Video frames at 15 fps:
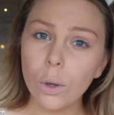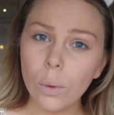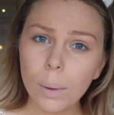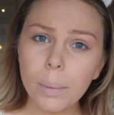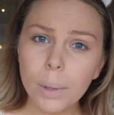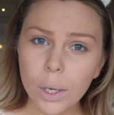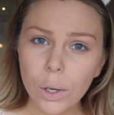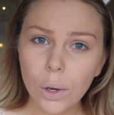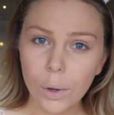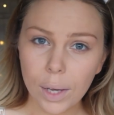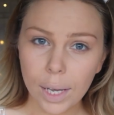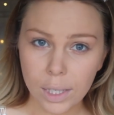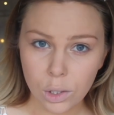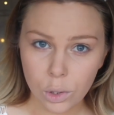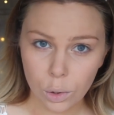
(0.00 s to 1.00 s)
So I'm going to go
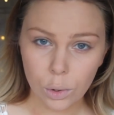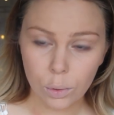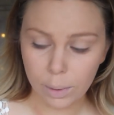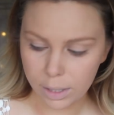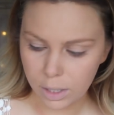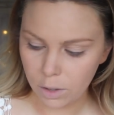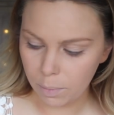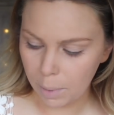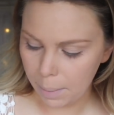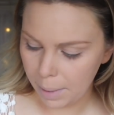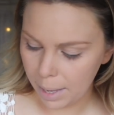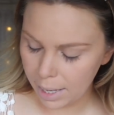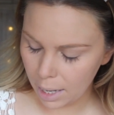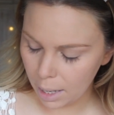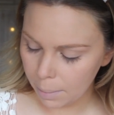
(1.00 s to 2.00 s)
and do the rest of my
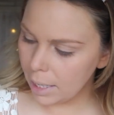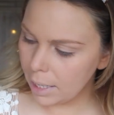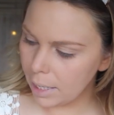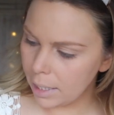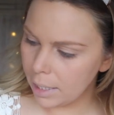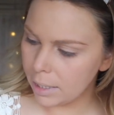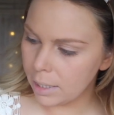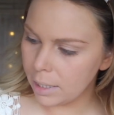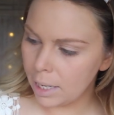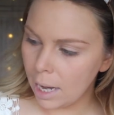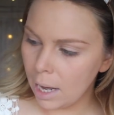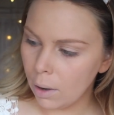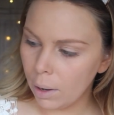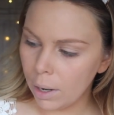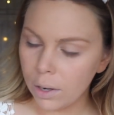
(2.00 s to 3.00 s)
makeup. It is
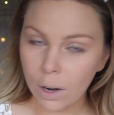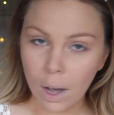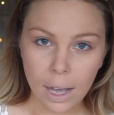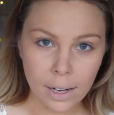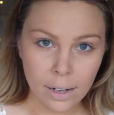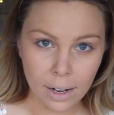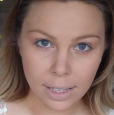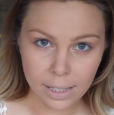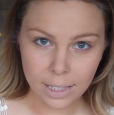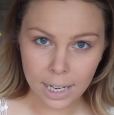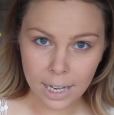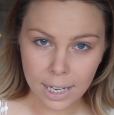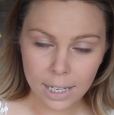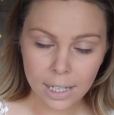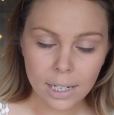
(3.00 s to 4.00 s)
now
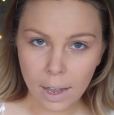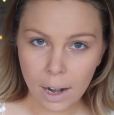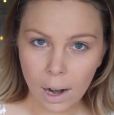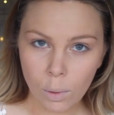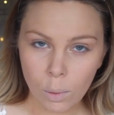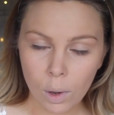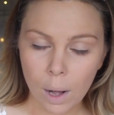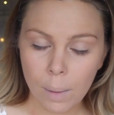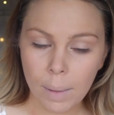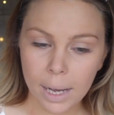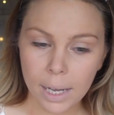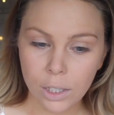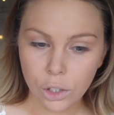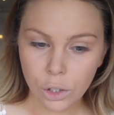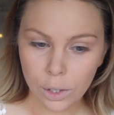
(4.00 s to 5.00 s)
9:19. Then I will come
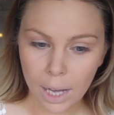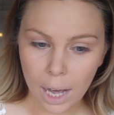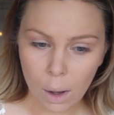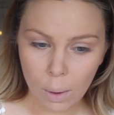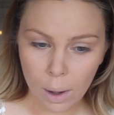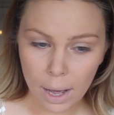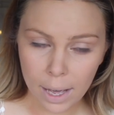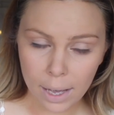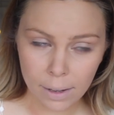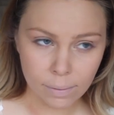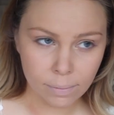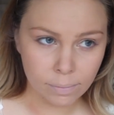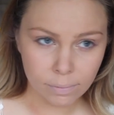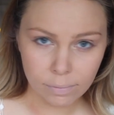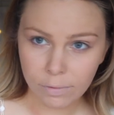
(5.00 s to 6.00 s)
back and show you how I
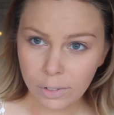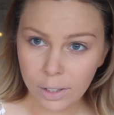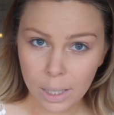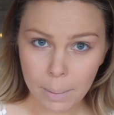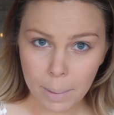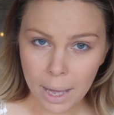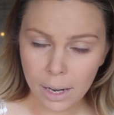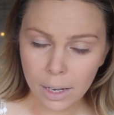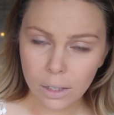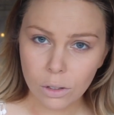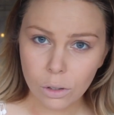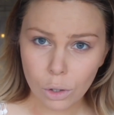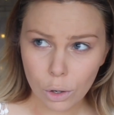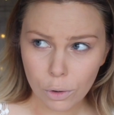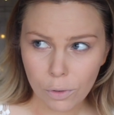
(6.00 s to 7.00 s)
feel about it.
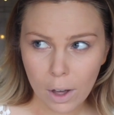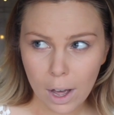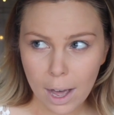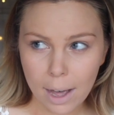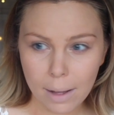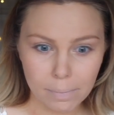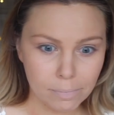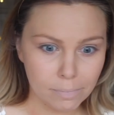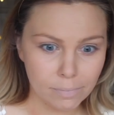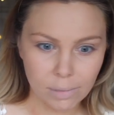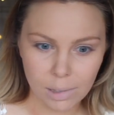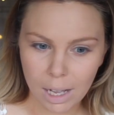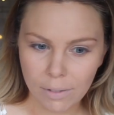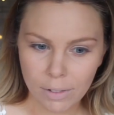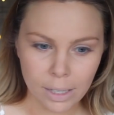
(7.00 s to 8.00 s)
So far,
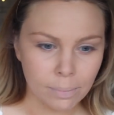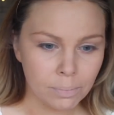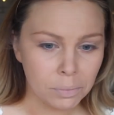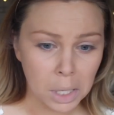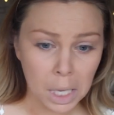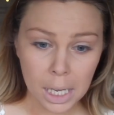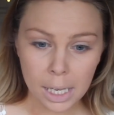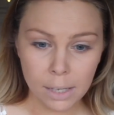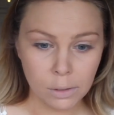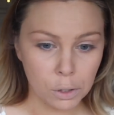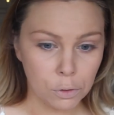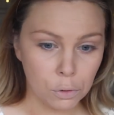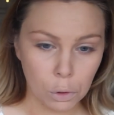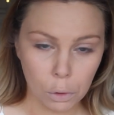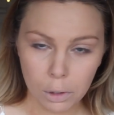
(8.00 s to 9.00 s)
love it. Gives
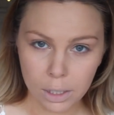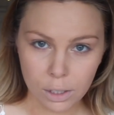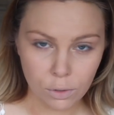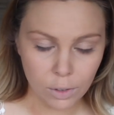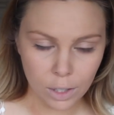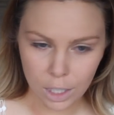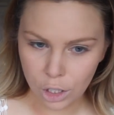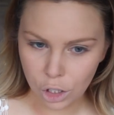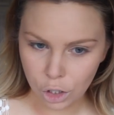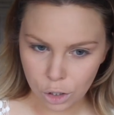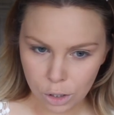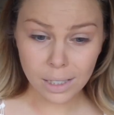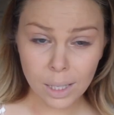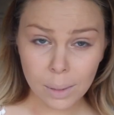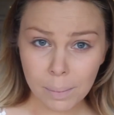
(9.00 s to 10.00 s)
a flawless
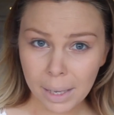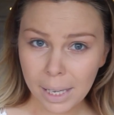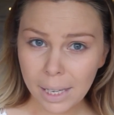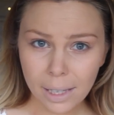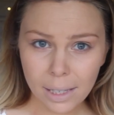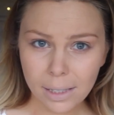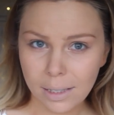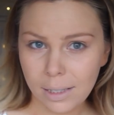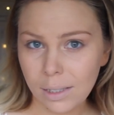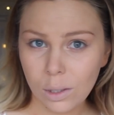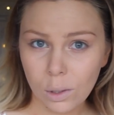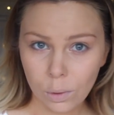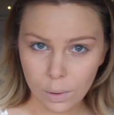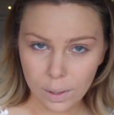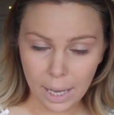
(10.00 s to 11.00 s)
finish. To me, it
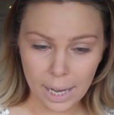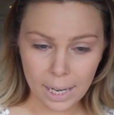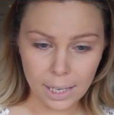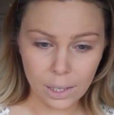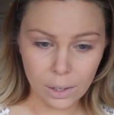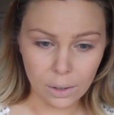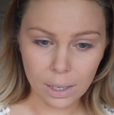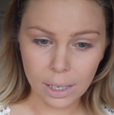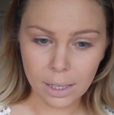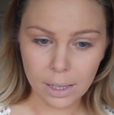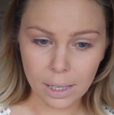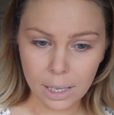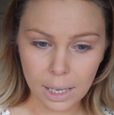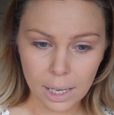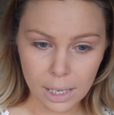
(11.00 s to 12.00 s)
doesn't look cakey or
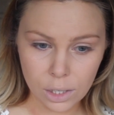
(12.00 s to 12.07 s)
anything.